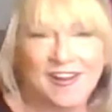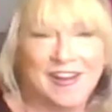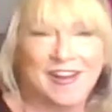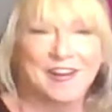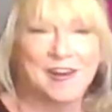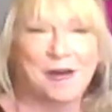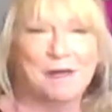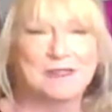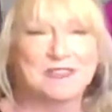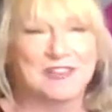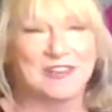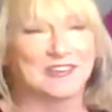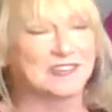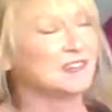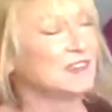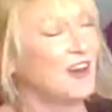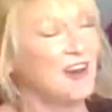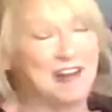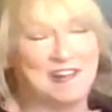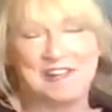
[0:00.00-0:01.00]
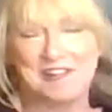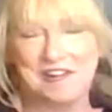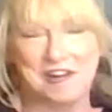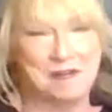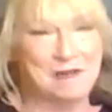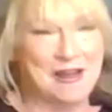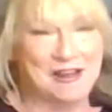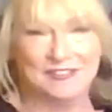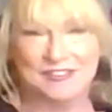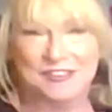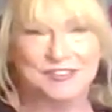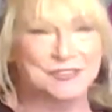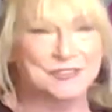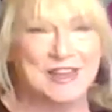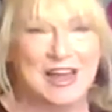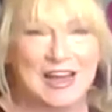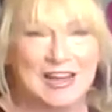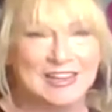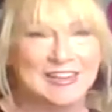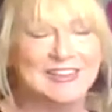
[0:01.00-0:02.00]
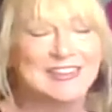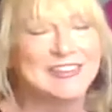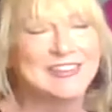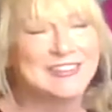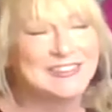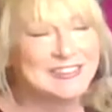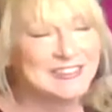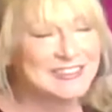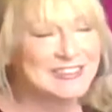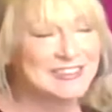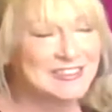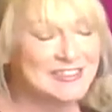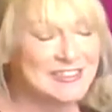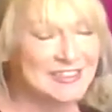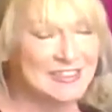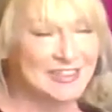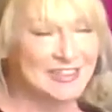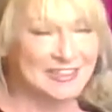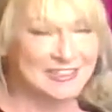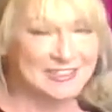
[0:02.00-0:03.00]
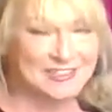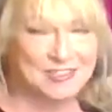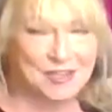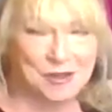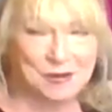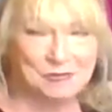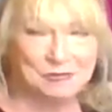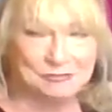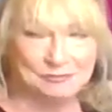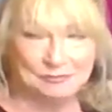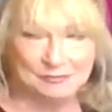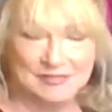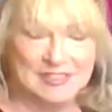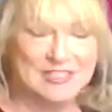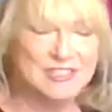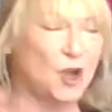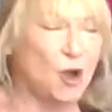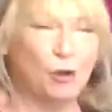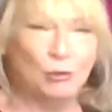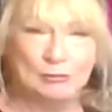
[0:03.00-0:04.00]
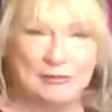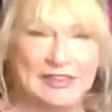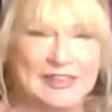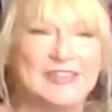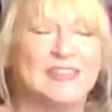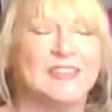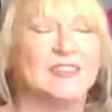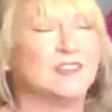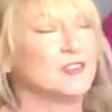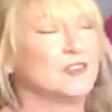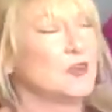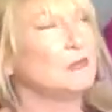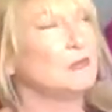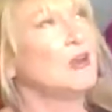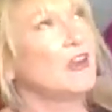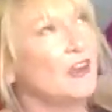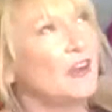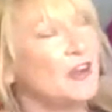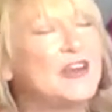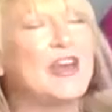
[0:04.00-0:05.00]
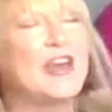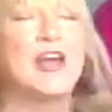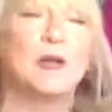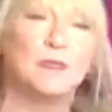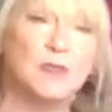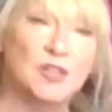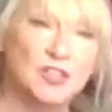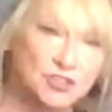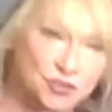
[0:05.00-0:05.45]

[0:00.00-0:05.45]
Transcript: And I was like, I don't know how to do that. And so he told me, and so I'm like, okay, I'm going to